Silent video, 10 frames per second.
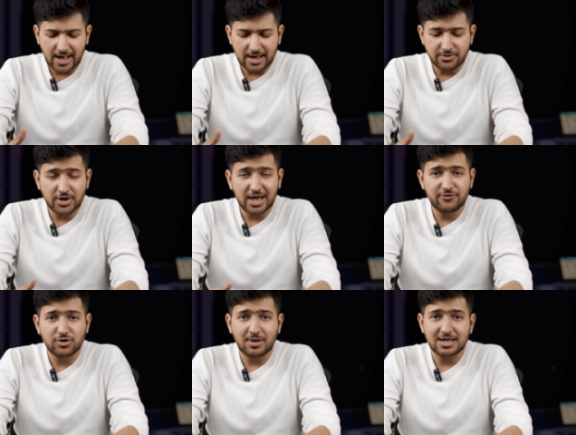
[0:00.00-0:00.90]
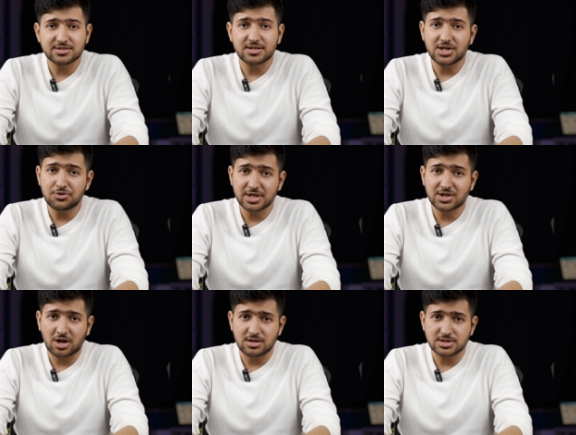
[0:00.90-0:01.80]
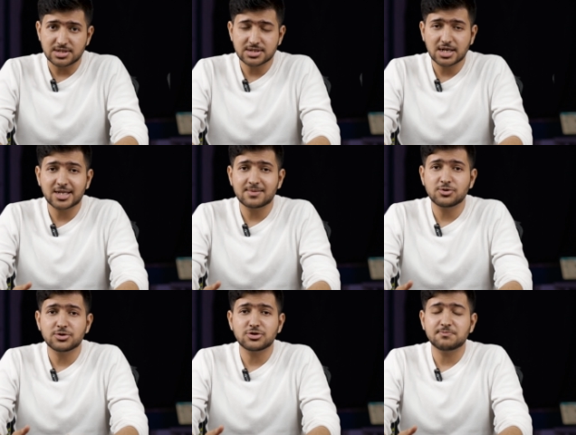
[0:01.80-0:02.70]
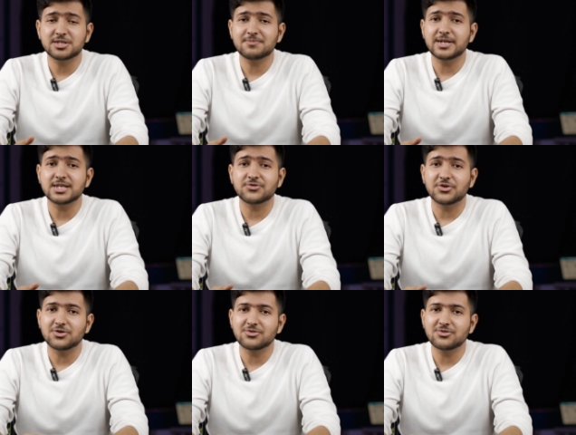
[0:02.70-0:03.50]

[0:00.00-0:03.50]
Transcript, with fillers: and drive to master new technologies, Khatabook could be the place for